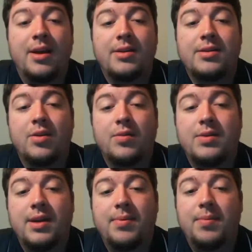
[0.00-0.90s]
So
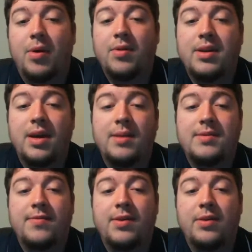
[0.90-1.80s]
both types,
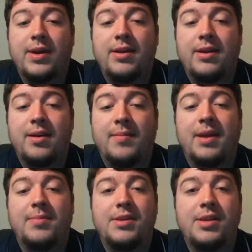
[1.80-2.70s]
free weight
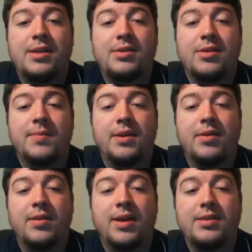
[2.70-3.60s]
and machines, are to be
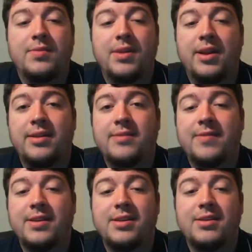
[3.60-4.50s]
utilized with an
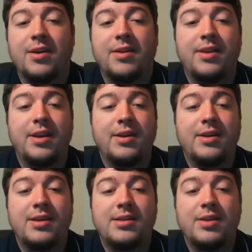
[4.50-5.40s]
emphasis on the
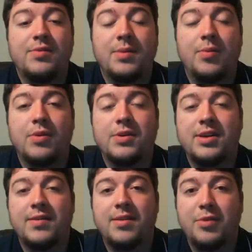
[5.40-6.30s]
eccentric portion
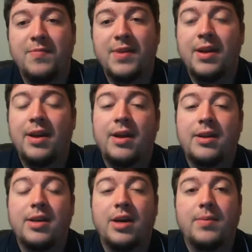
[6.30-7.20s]
of the movement
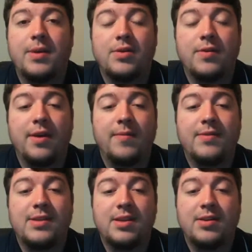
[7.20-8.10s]
to help
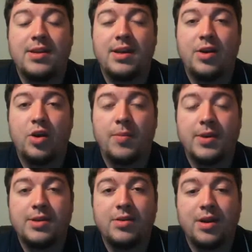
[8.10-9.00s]
facilitate
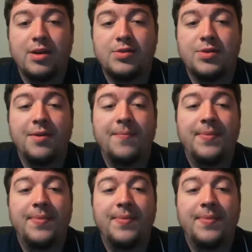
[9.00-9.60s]
neuromuscular control.